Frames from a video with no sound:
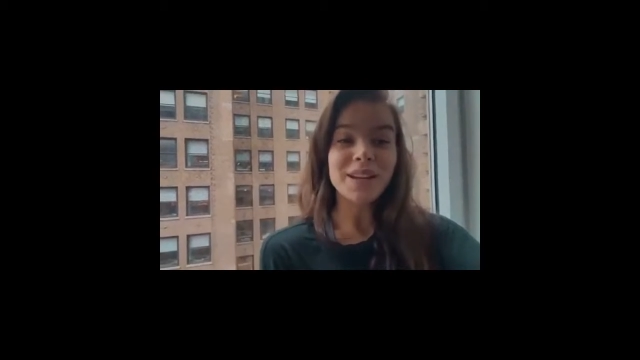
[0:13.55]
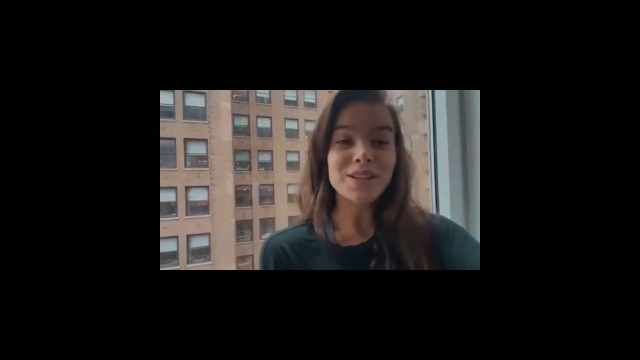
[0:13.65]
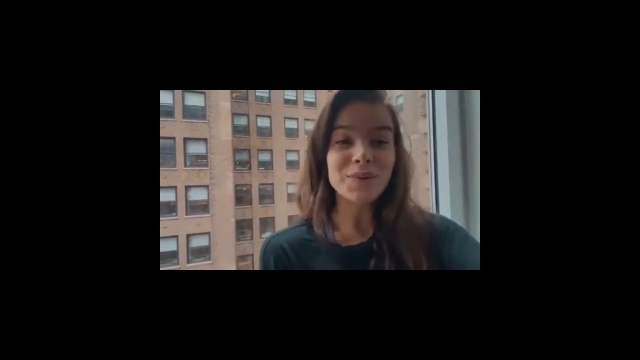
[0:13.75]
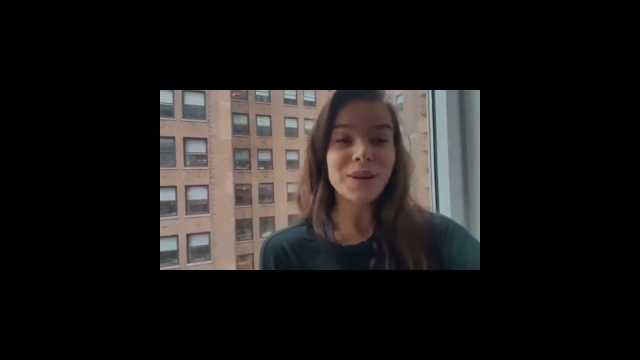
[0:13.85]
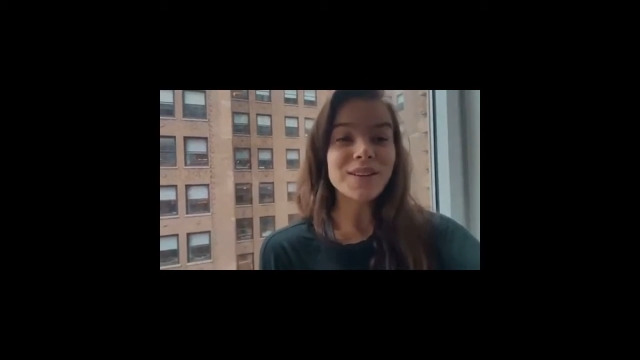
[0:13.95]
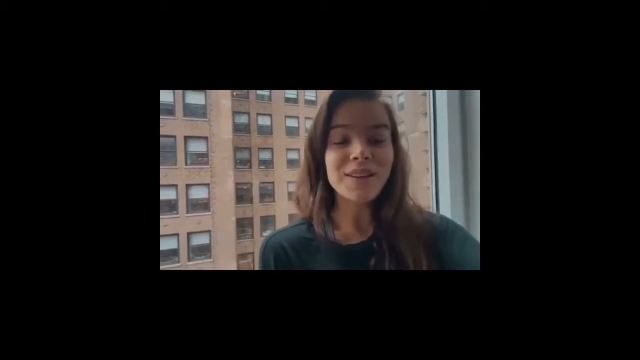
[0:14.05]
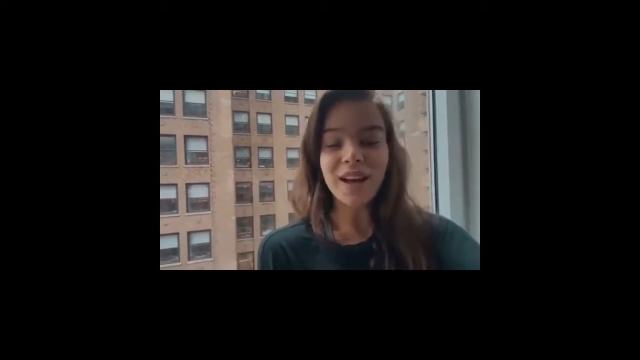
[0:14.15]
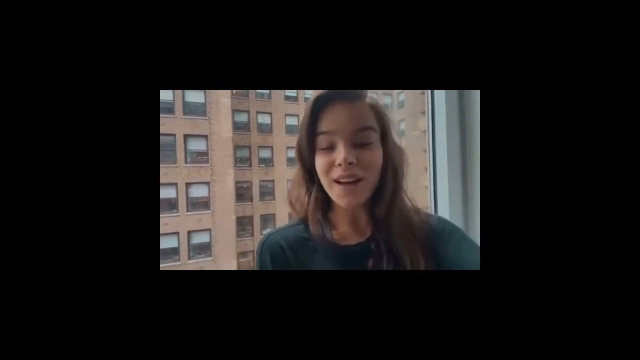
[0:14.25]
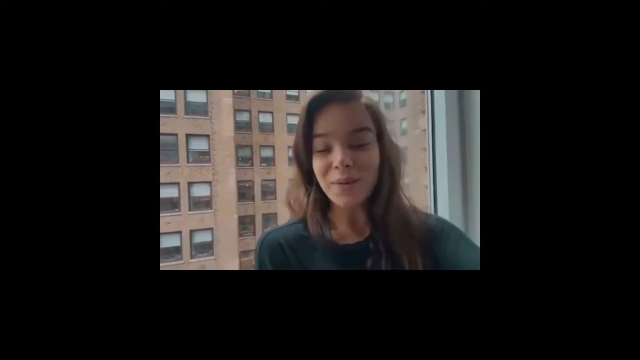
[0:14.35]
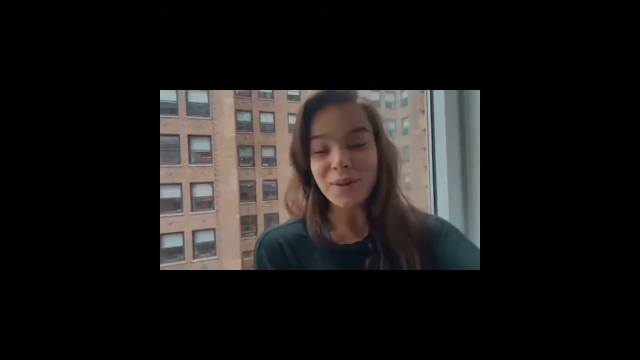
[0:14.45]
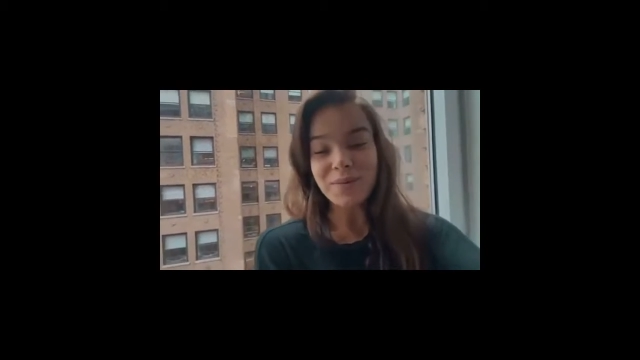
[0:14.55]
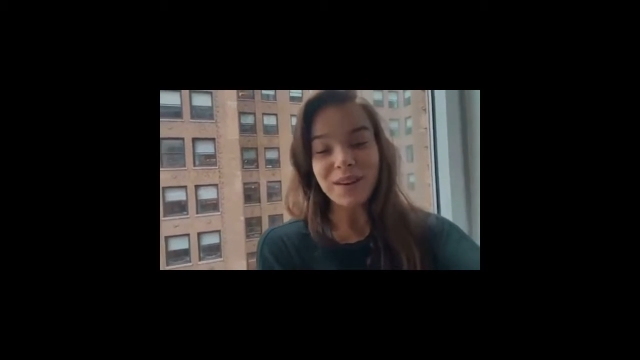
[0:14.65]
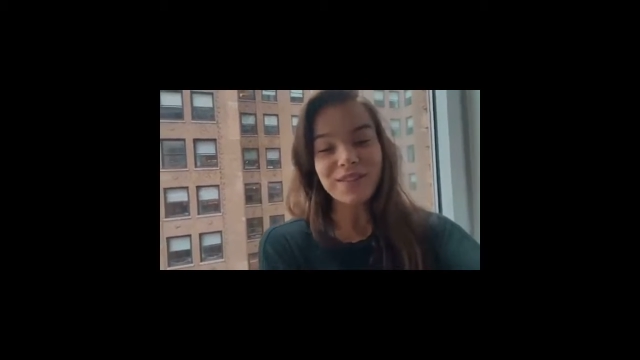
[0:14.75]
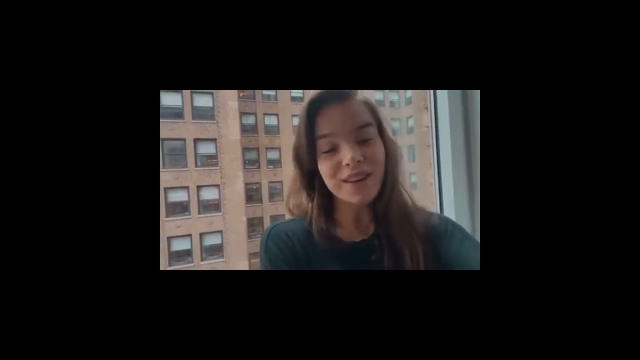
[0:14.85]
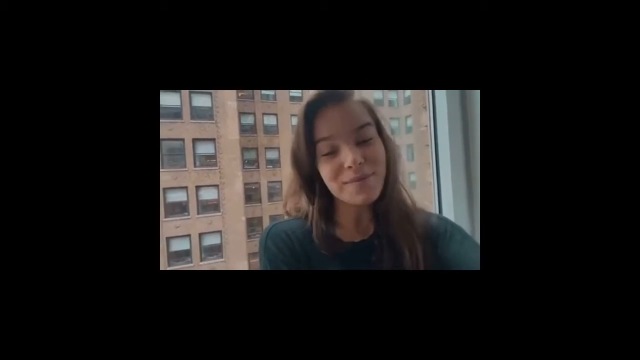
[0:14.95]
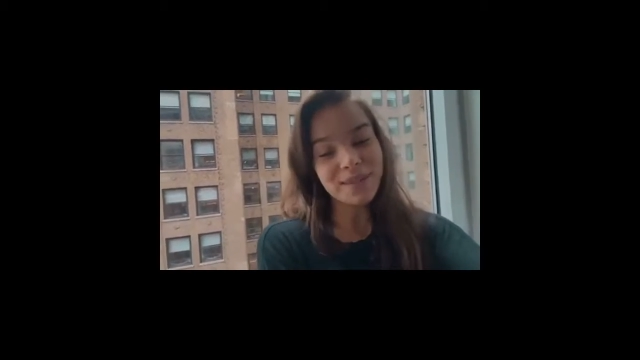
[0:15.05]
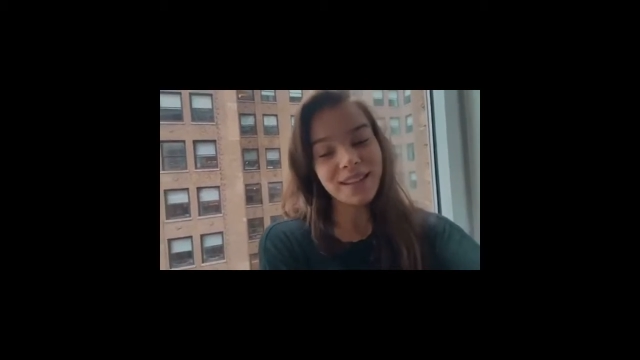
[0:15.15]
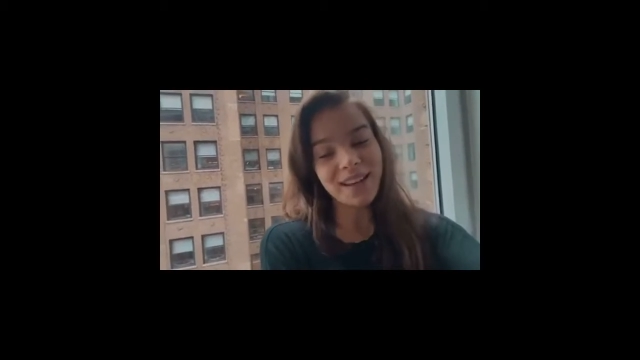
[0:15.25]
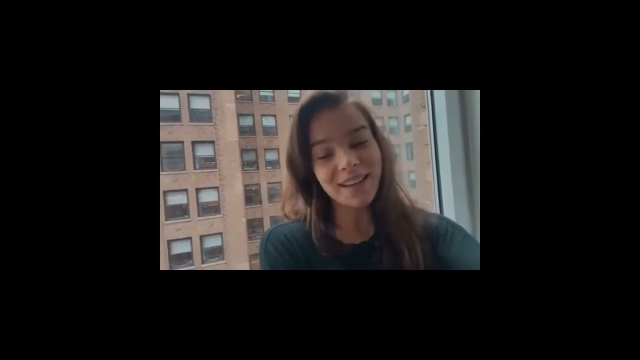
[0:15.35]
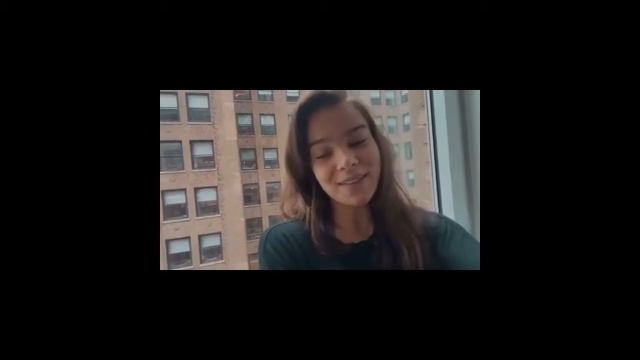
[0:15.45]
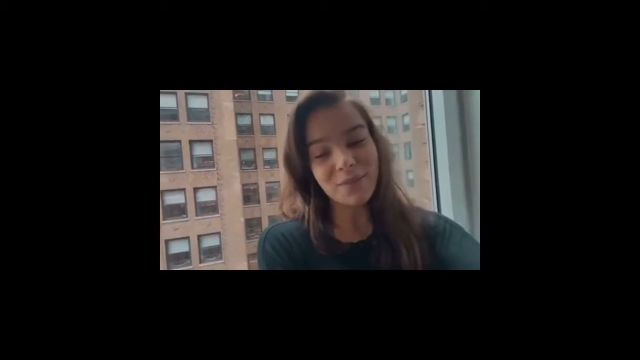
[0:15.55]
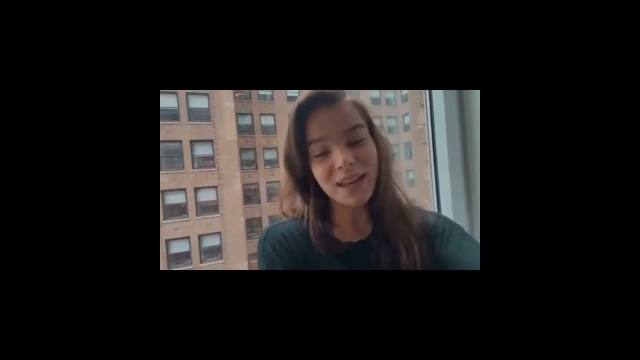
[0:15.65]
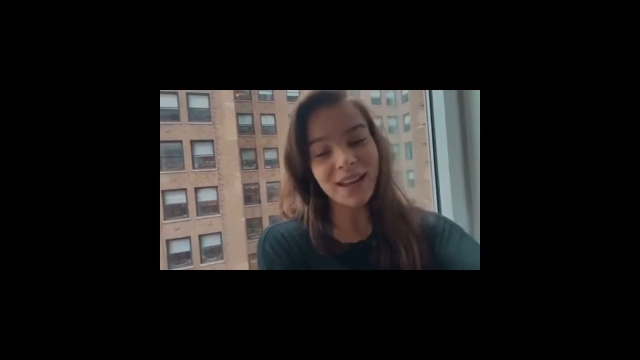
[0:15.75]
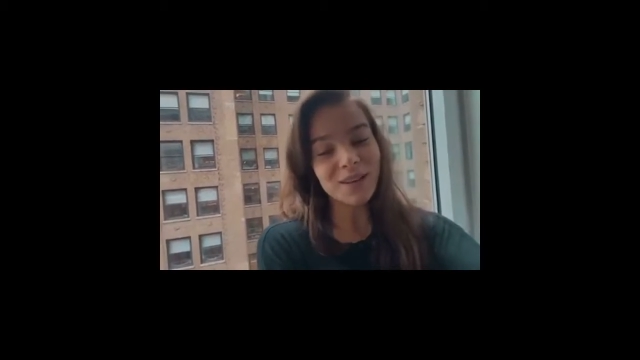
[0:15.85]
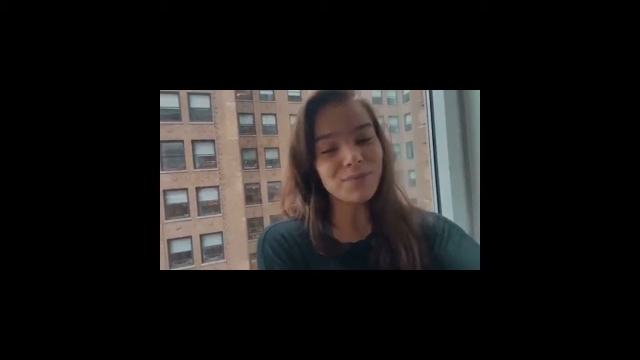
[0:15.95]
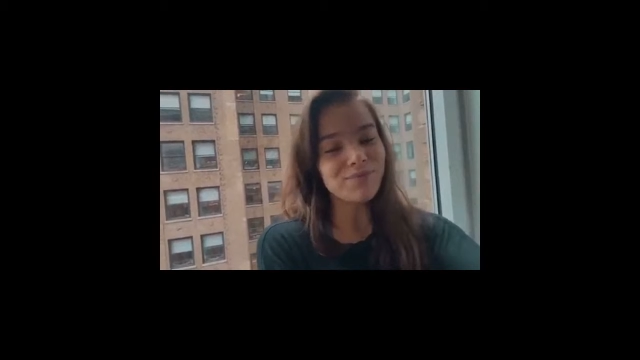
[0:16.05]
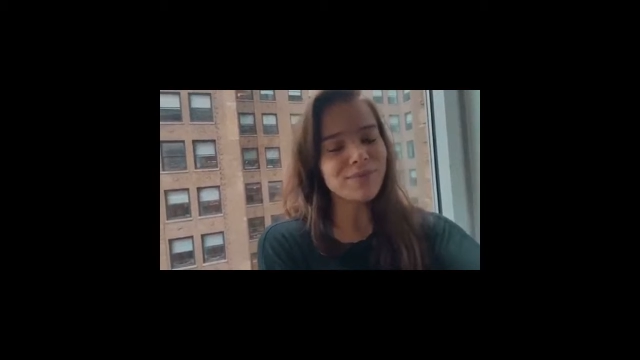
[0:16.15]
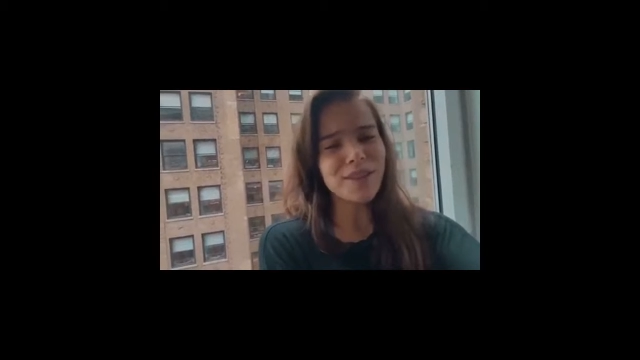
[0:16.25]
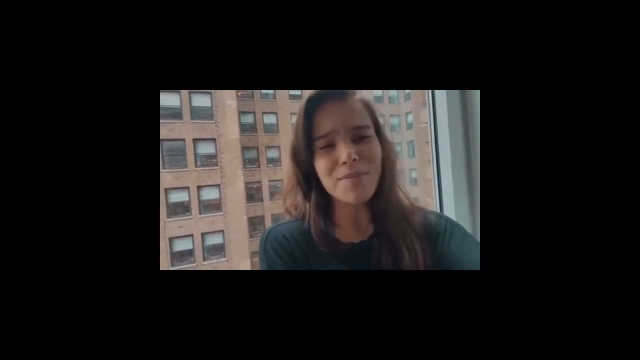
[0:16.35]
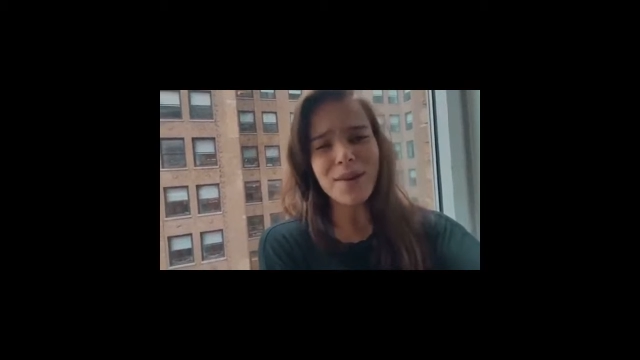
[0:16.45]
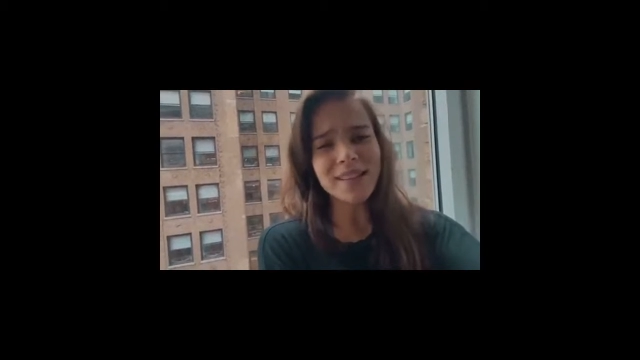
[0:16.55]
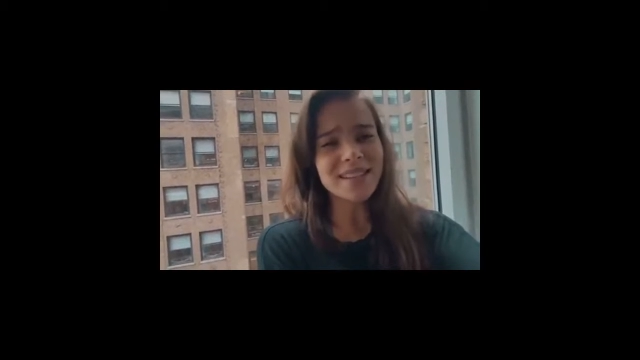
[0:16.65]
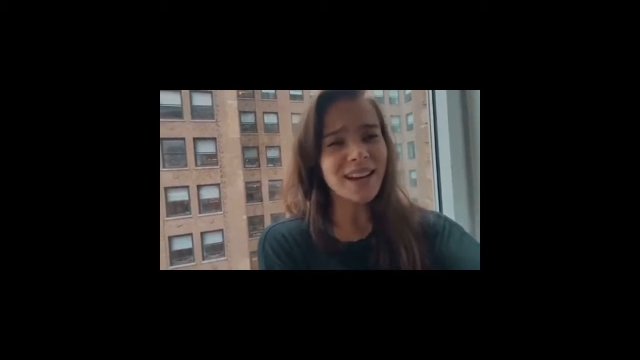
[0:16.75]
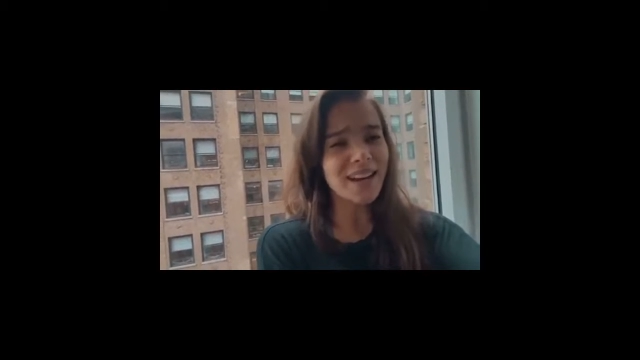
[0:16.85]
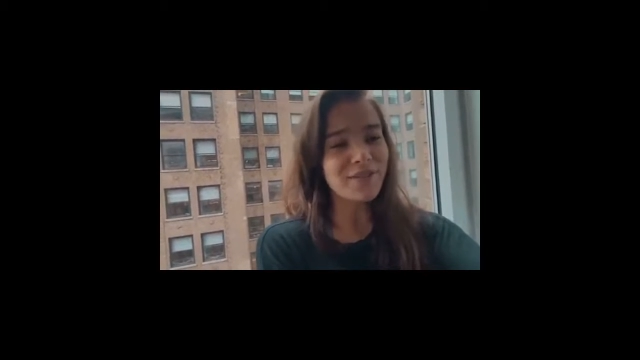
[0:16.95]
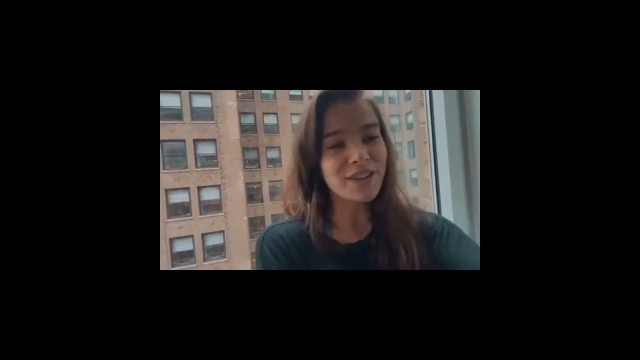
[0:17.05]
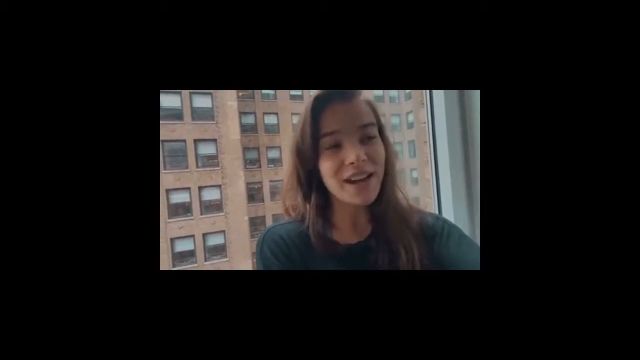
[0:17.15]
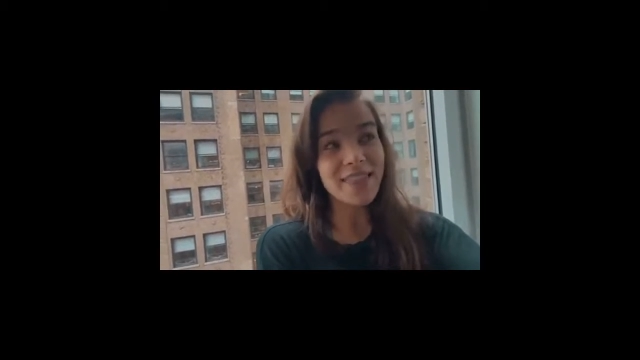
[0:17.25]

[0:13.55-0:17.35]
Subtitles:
I just went with my family and we had the best night ever.